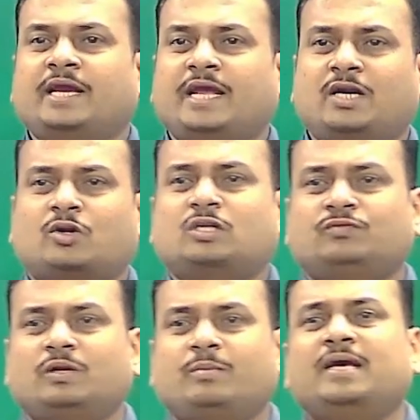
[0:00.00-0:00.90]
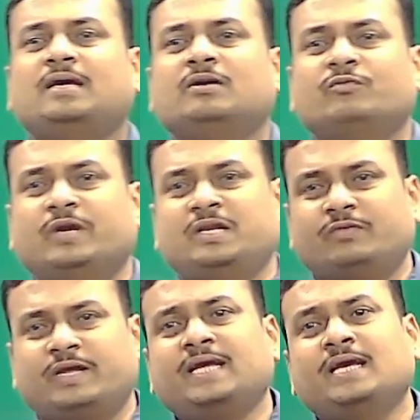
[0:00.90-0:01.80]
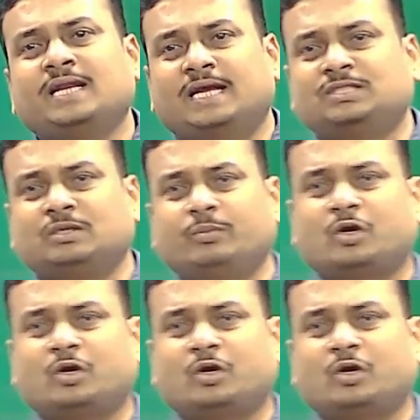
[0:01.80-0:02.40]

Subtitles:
electrons will be very less.